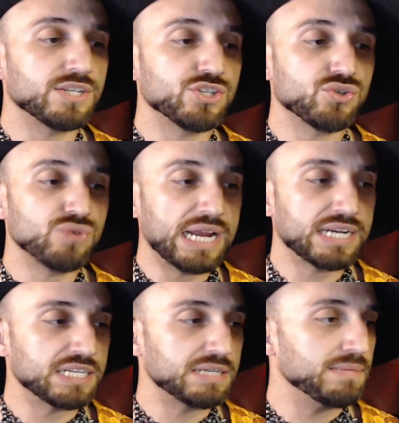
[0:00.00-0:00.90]
that
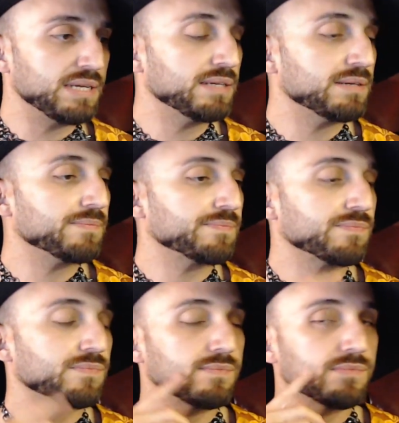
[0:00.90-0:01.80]
distracted me.
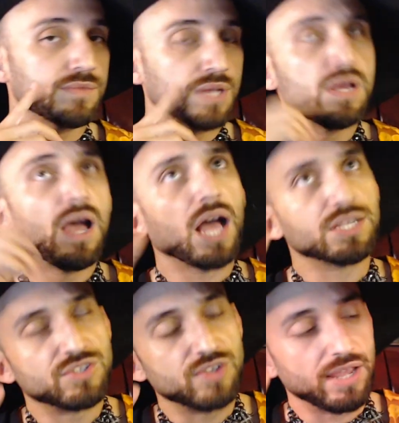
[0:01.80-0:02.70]

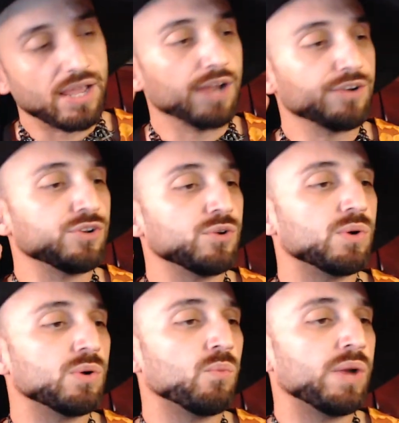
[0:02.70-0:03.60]
I say I
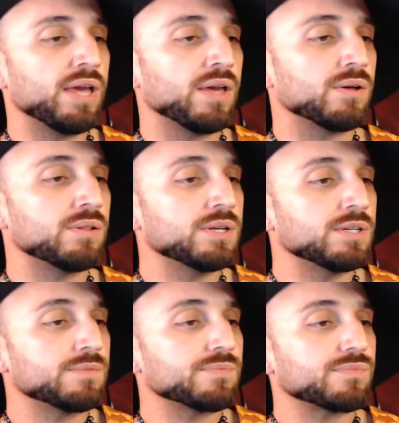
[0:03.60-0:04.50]
knew it well.
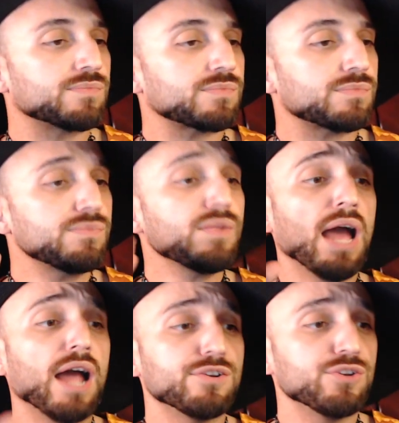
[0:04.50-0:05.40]

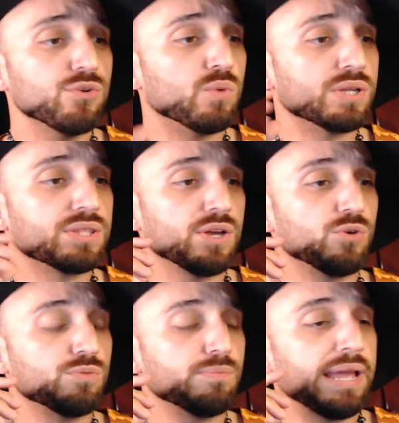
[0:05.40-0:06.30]
I knew what the
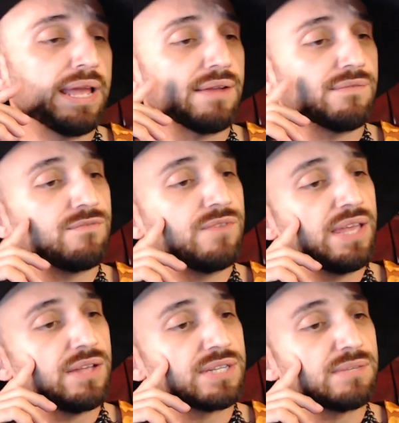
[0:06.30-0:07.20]
old man
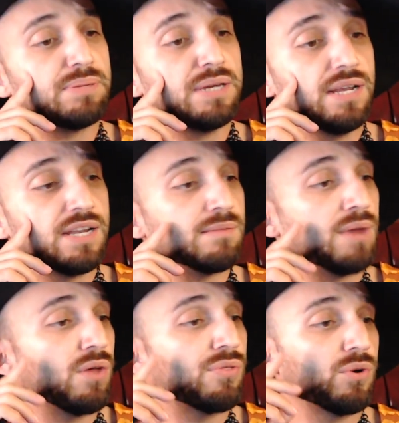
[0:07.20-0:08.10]
felt and pitied him,
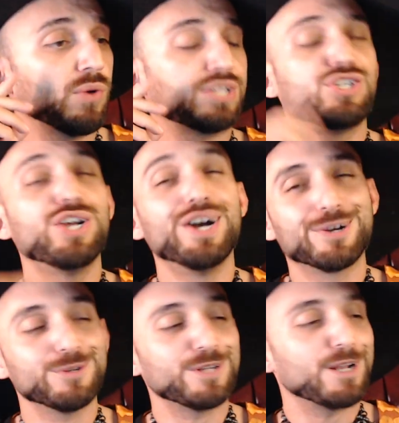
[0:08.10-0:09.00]
although I
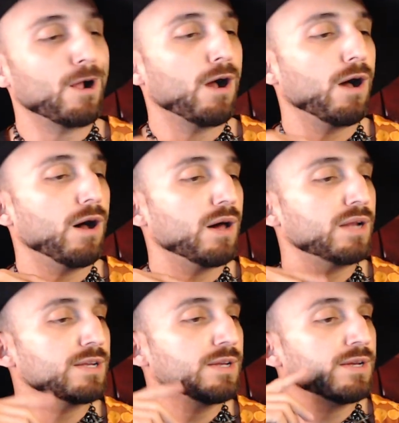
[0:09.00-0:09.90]
chuckled at
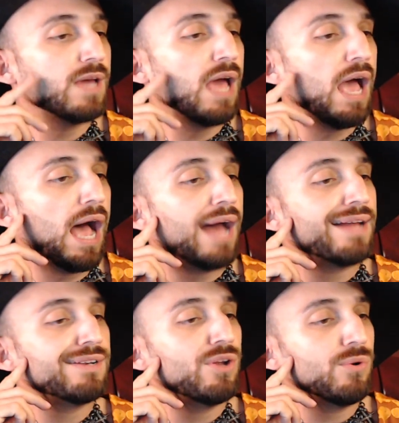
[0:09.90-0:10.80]
heart.
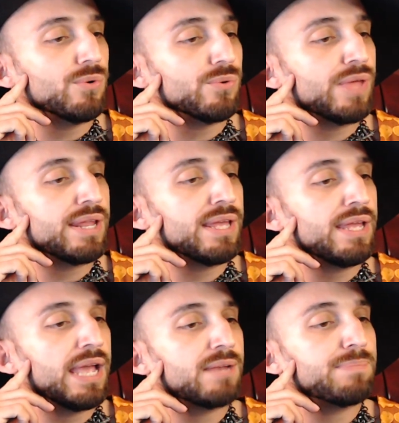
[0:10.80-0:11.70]
I know that
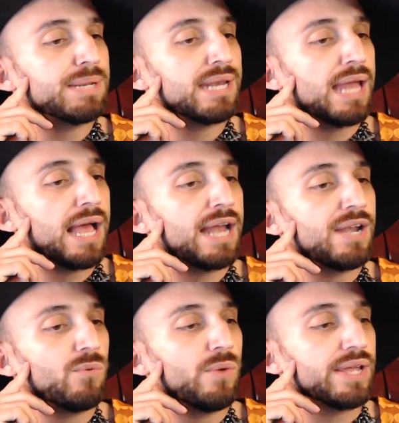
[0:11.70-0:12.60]
he had been
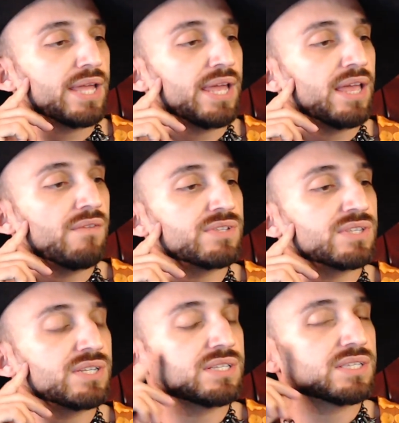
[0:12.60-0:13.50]
lying awake ever
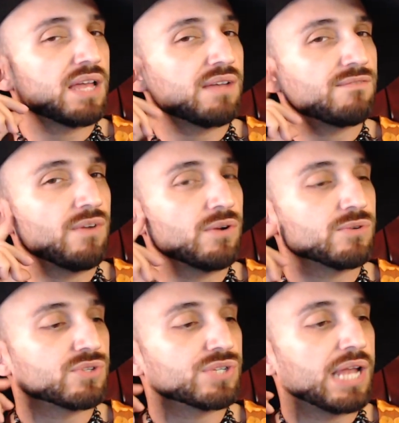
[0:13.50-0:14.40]
since that
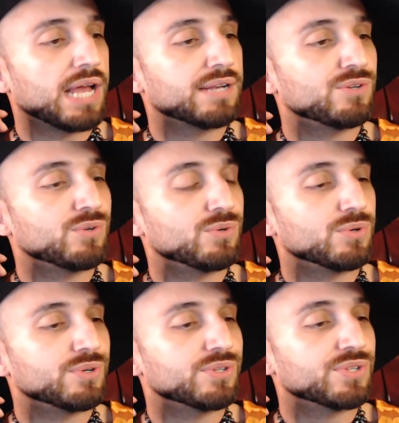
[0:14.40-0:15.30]
first slight
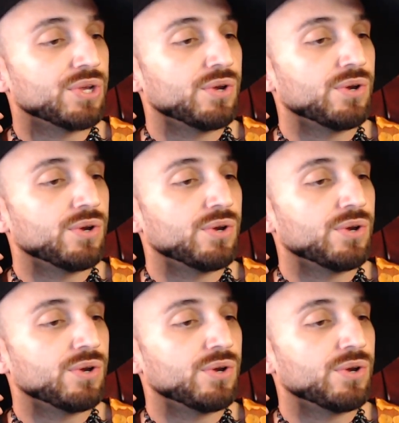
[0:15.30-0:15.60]
noise,